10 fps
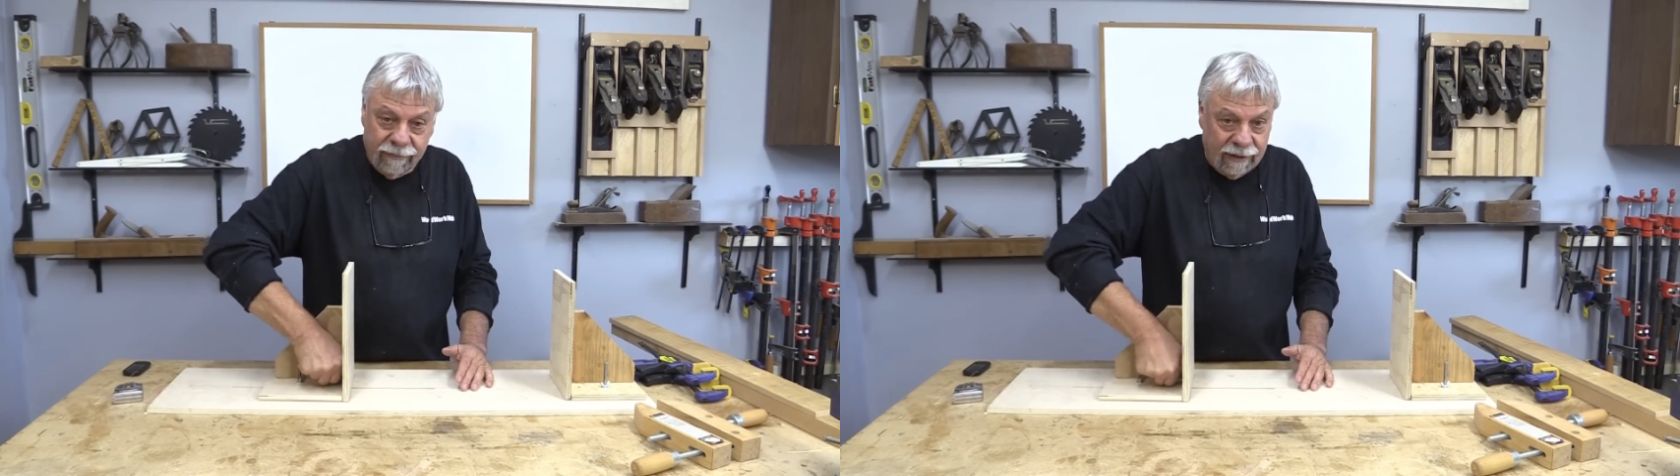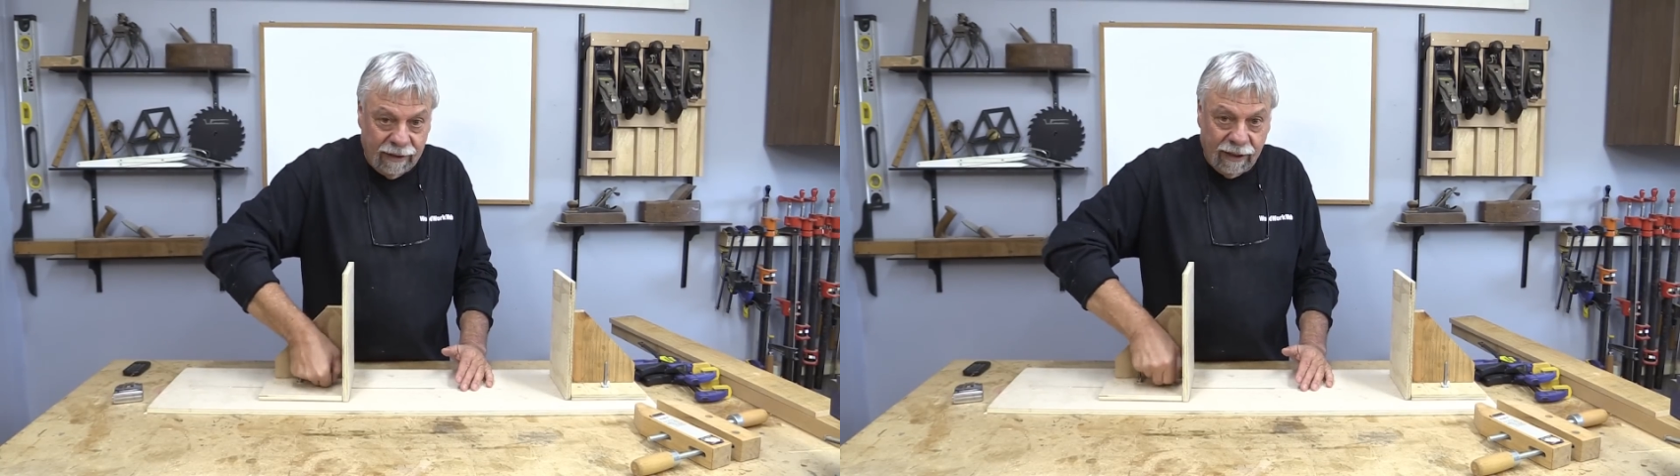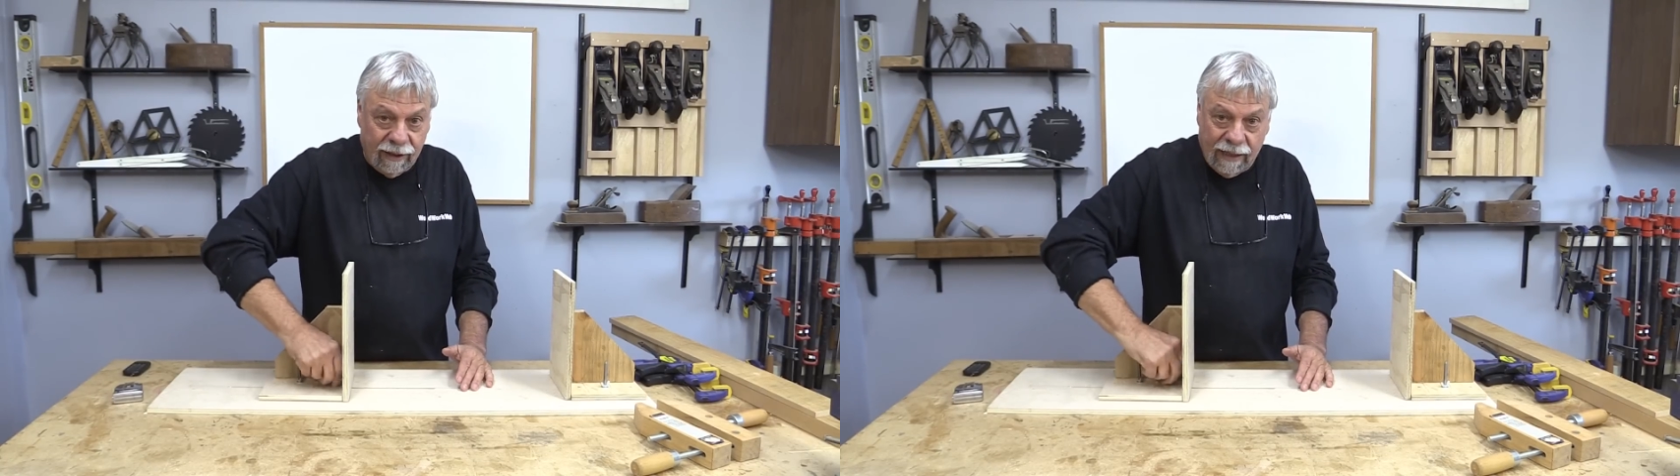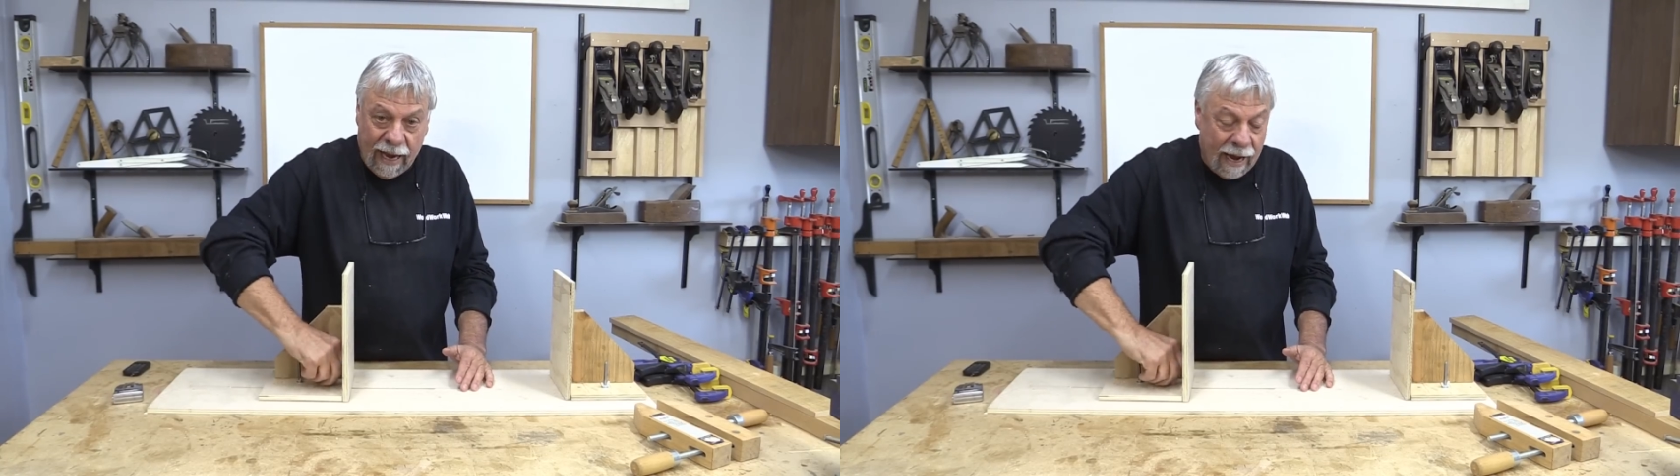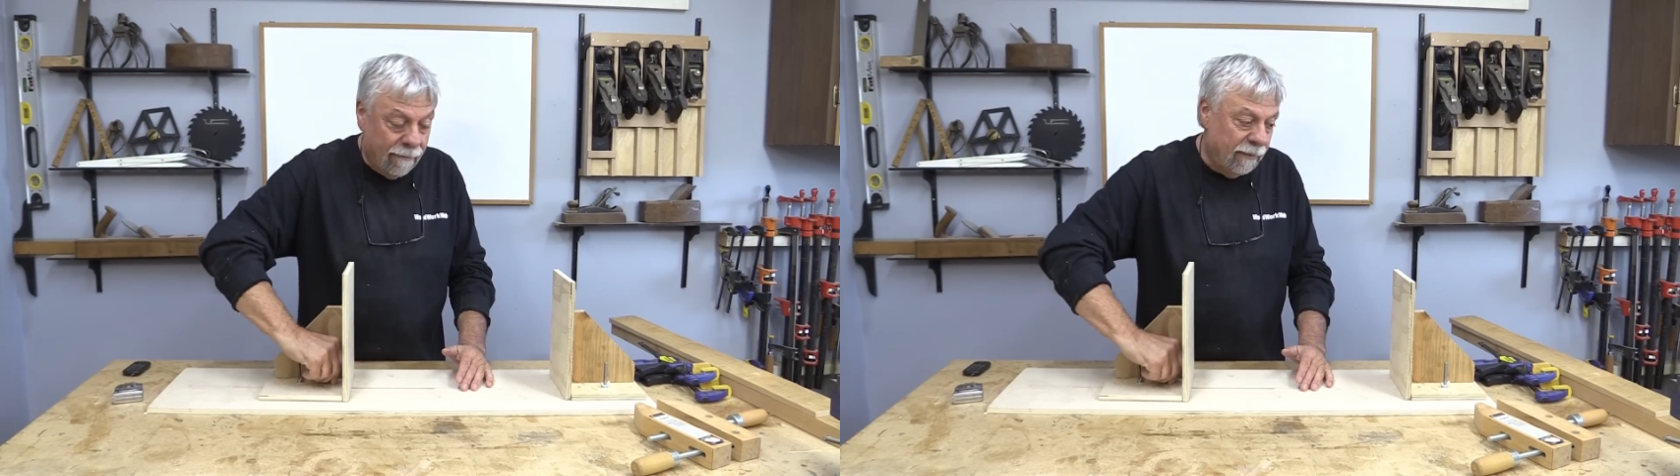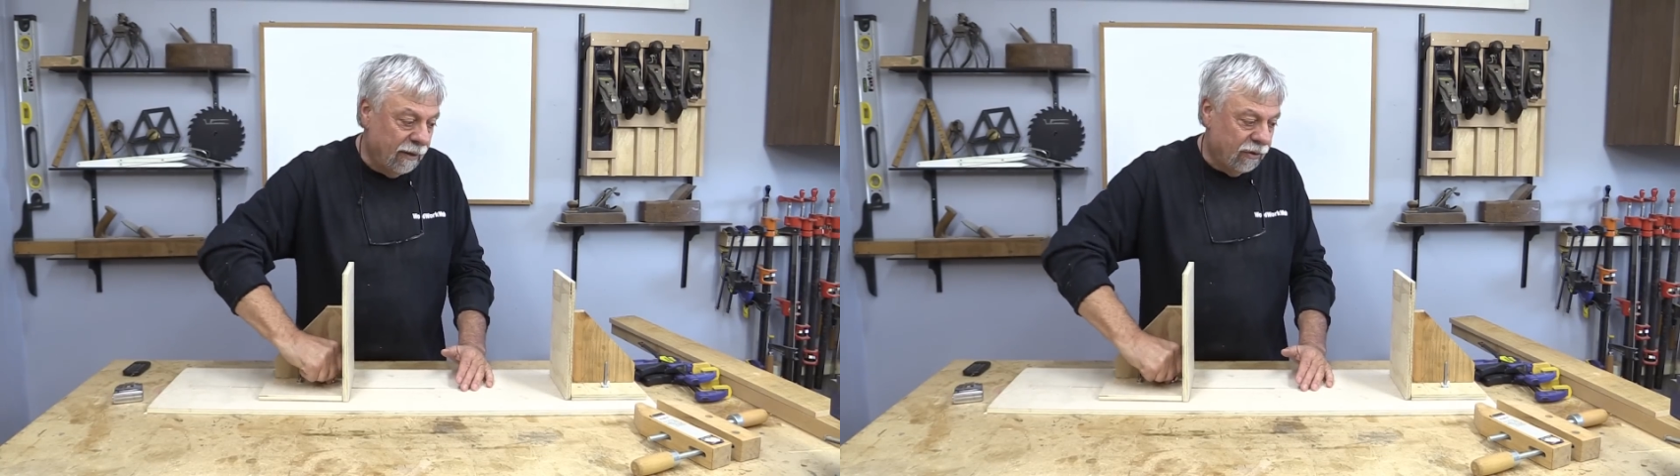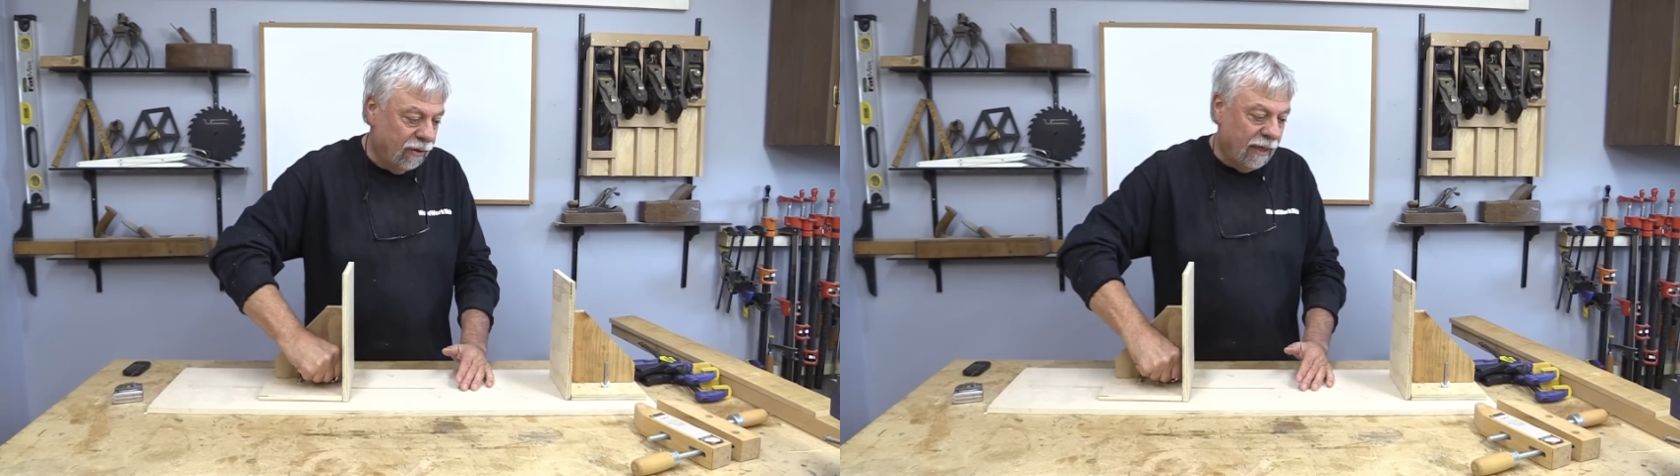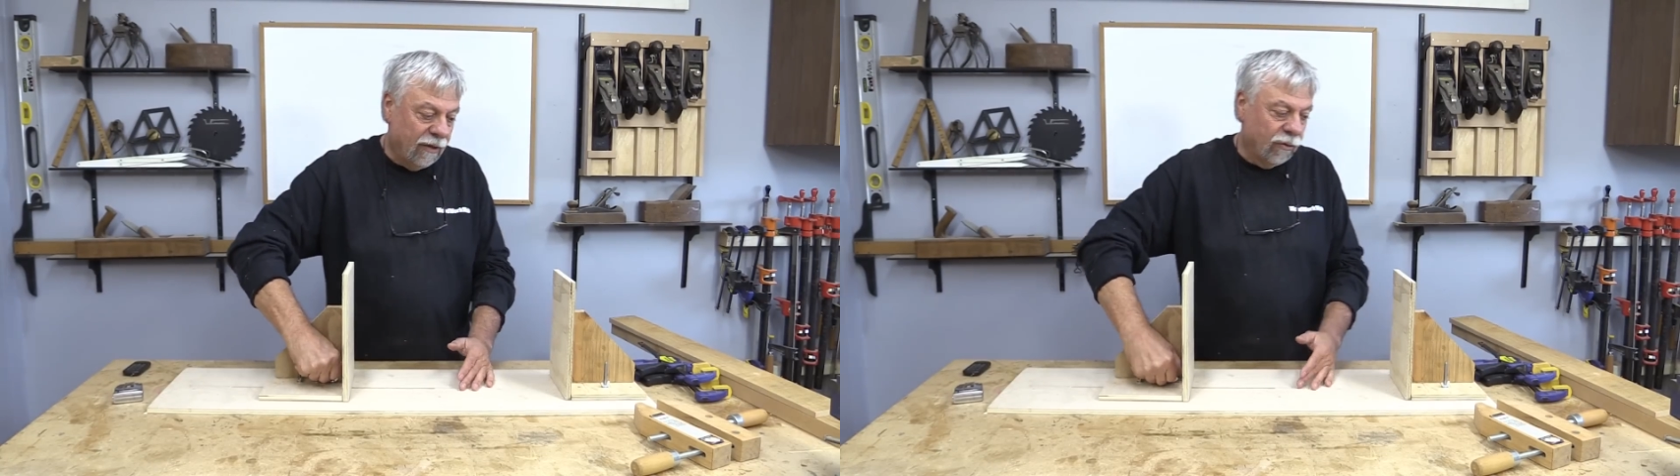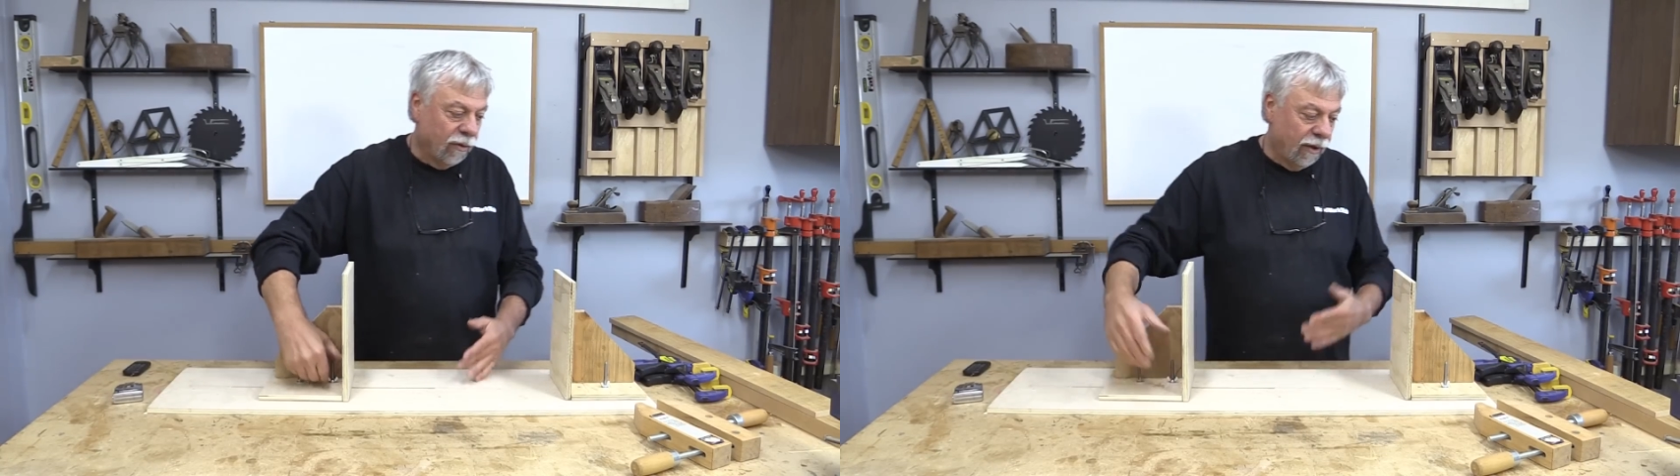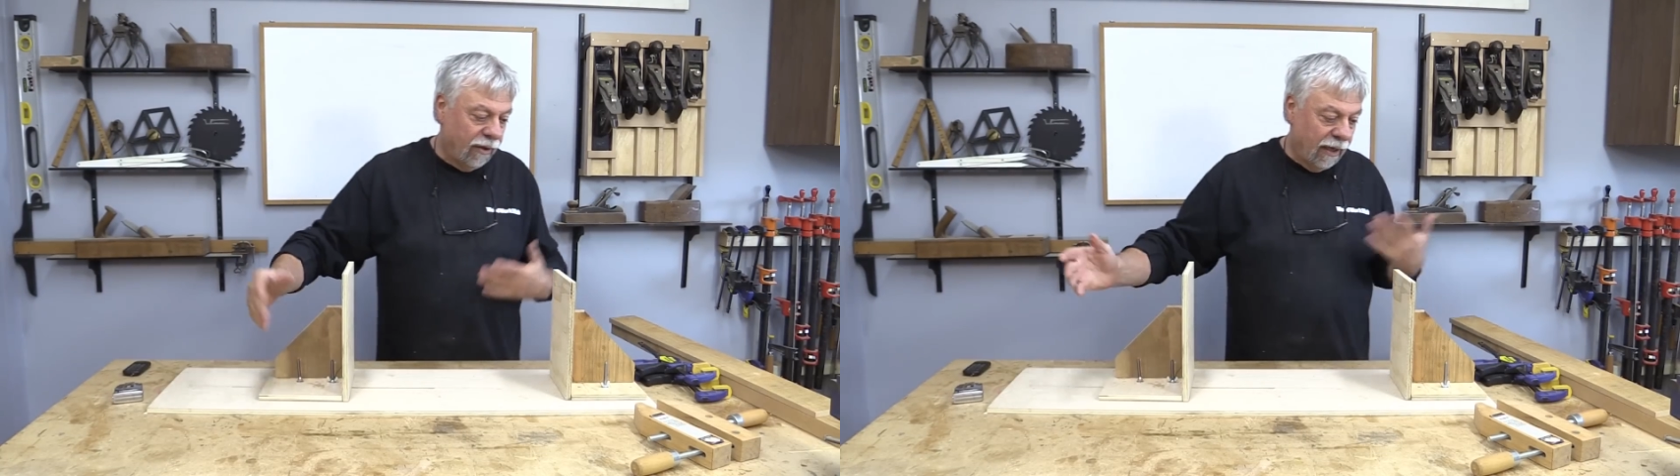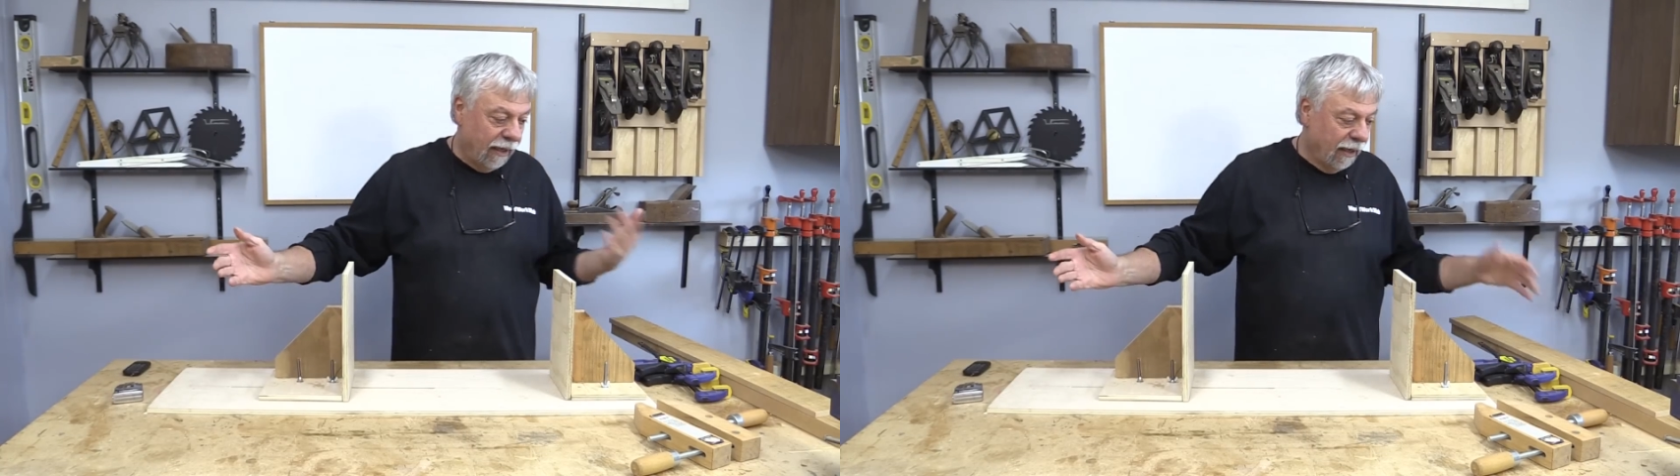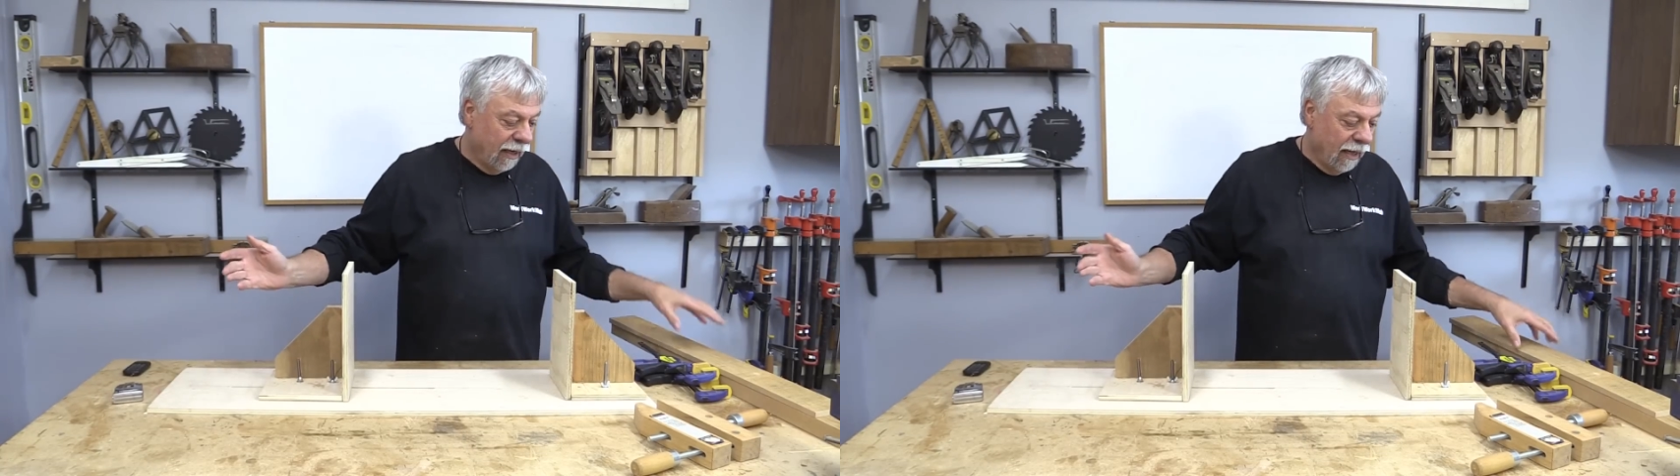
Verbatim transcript: little cabinets, that sort of thing.